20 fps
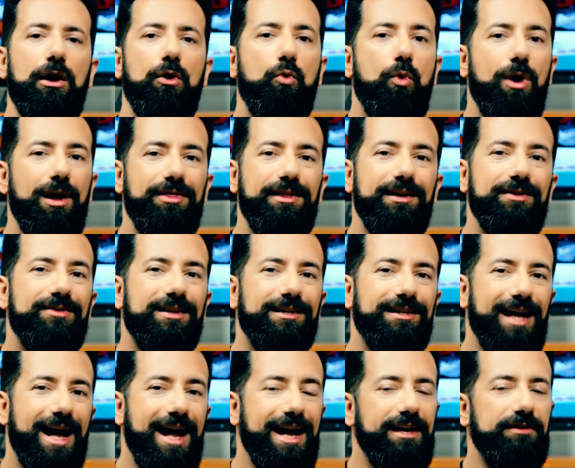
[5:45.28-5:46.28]
One thing that
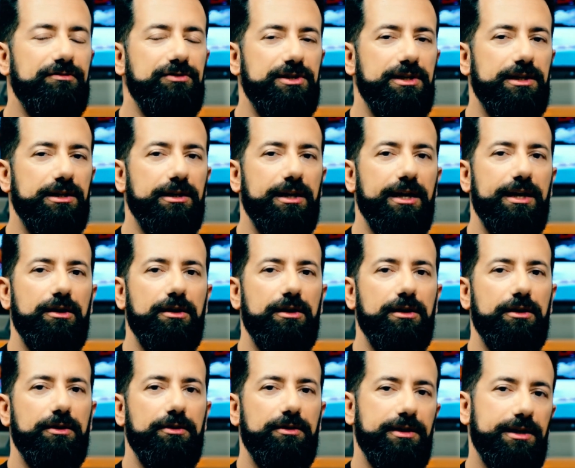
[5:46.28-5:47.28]
I have seen, and
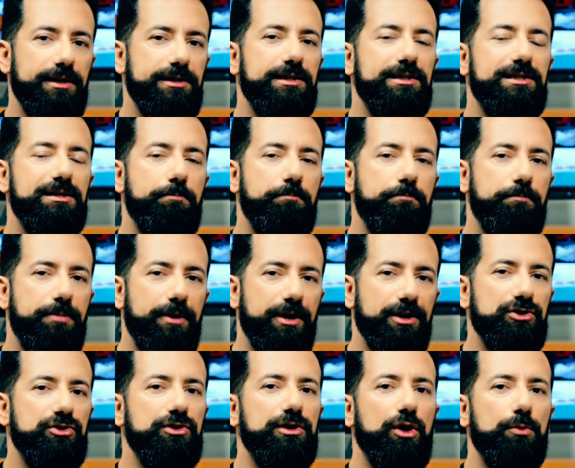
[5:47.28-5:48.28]
this is a
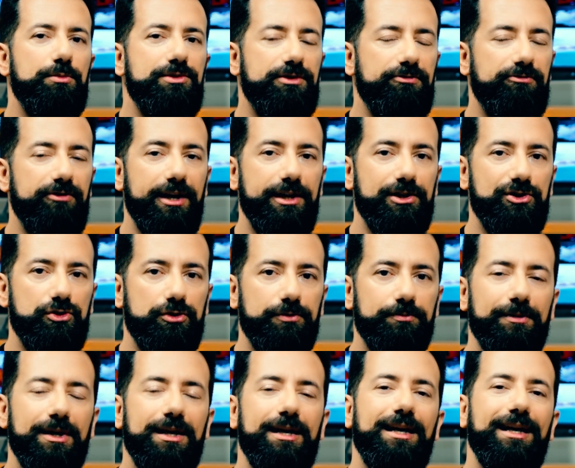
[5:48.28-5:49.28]
personal observation,
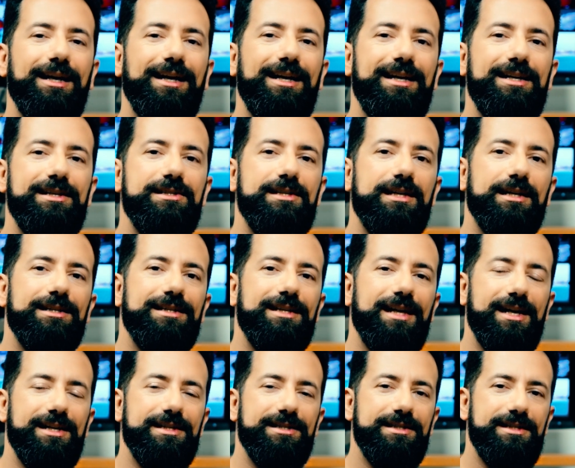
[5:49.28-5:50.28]
is that
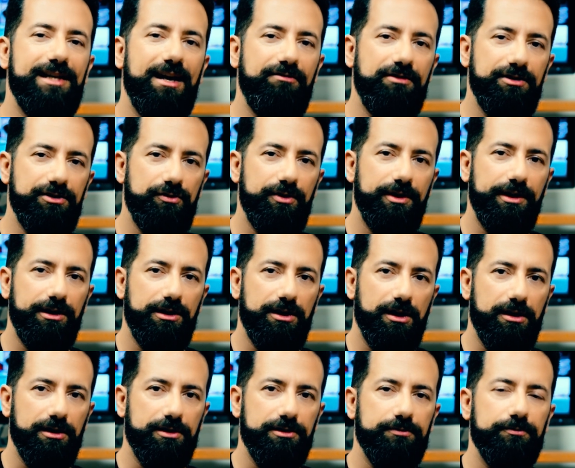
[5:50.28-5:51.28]
7 string
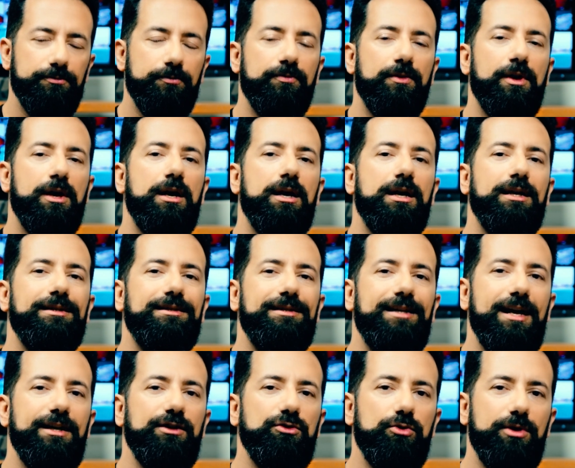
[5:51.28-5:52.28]
guitars
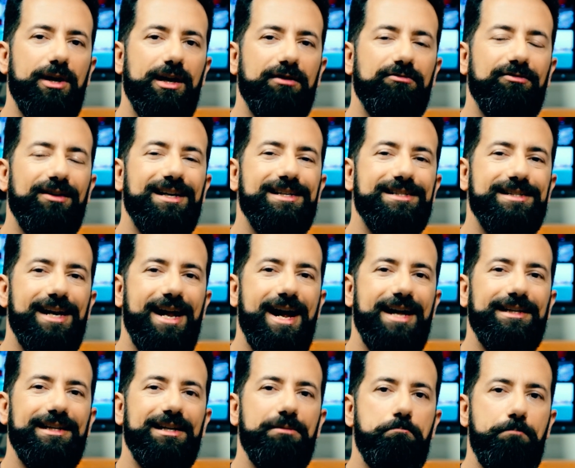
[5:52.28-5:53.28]
tend to have a
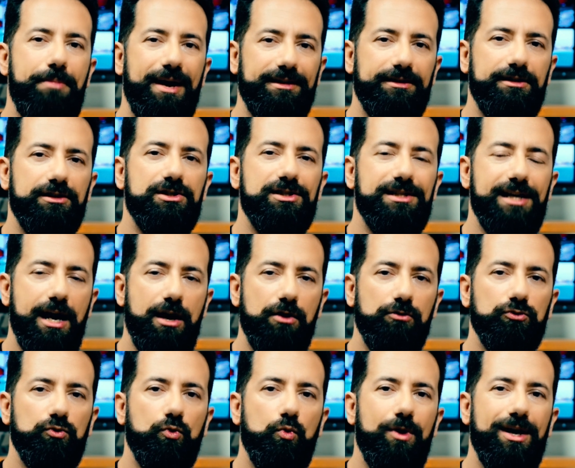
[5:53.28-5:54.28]
slightly better
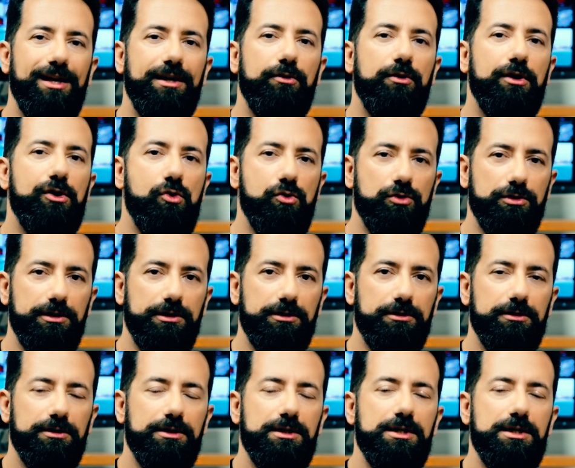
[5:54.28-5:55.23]
sound when recorded.